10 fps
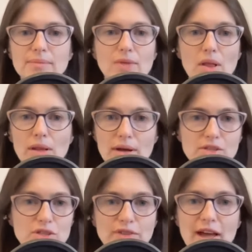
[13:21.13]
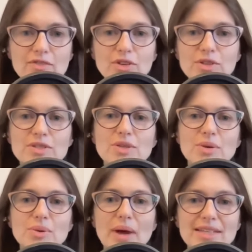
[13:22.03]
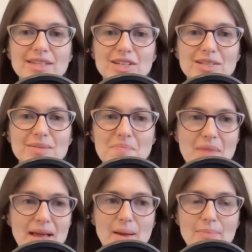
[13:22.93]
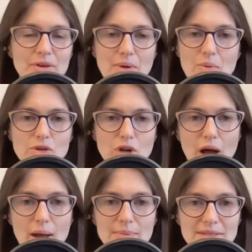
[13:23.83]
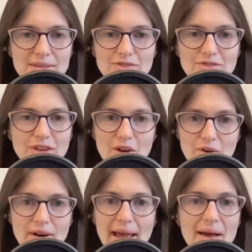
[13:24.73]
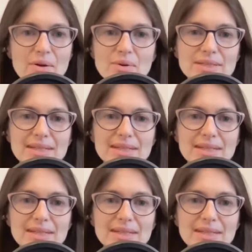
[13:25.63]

Holocaust survivors who had to just make up their own jobs and figure it out.